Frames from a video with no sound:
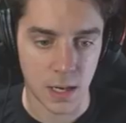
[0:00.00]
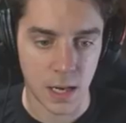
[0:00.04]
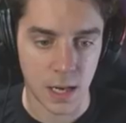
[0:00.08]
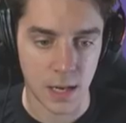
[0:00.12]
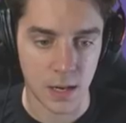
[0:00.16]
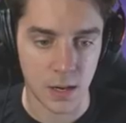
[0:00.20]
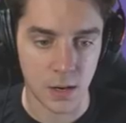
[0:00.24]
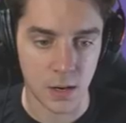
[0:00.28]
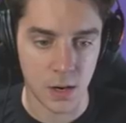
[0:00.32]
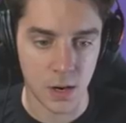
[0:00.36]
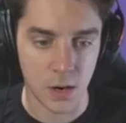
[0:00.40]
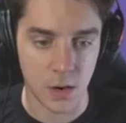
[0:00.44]
I
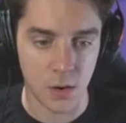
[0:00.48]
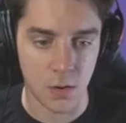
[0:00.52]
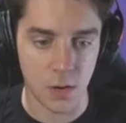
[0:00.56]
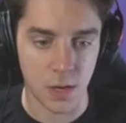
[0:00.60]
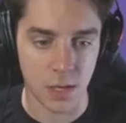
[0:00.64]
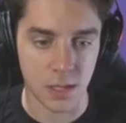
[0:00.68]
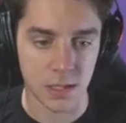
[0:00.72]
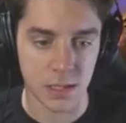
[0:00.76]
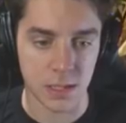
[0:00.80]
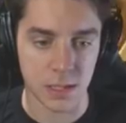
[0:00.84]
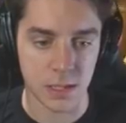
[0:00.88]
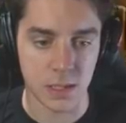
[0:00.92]
don't know what
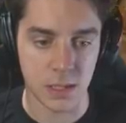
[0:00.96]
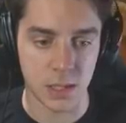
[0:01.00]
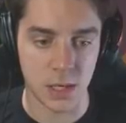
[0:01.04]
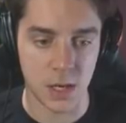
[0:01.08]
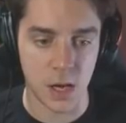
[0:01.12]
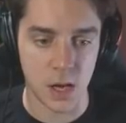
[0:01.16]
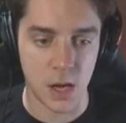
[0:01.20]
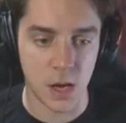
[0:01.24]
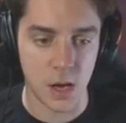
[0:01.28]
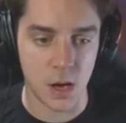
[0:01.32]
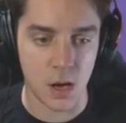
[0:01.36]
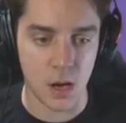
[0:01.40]
to do!
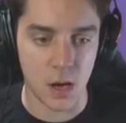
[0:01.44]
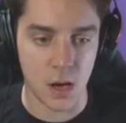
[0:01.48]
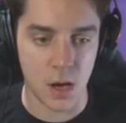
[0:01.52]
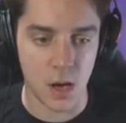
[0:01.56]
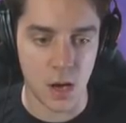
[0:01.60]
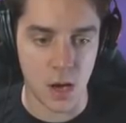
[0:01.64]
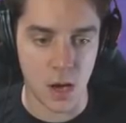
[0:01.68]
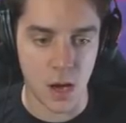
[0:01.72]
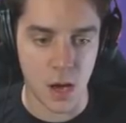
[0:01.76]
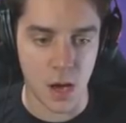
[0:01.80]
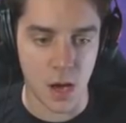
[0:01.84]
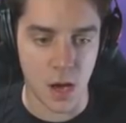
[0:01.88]

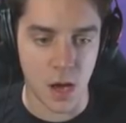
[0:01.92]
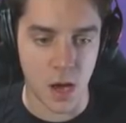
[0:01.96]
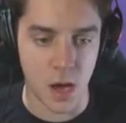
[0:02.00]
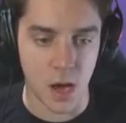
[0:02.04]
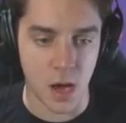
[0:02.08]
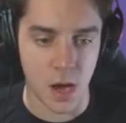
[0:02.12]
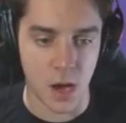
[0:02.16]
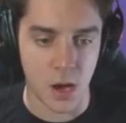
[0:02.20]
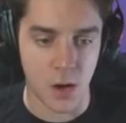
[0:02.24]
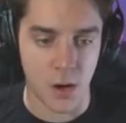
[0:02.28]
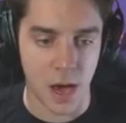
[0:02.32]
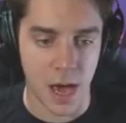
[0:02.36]

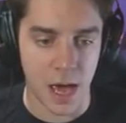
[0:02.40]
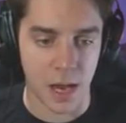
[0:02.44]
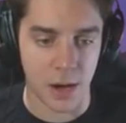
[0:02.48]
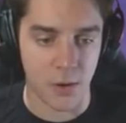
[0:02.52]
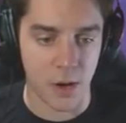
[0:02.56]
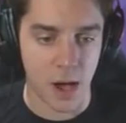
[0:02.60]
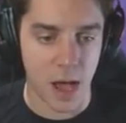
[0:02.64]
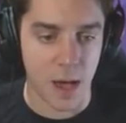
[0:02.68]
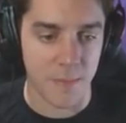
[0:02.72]
How do I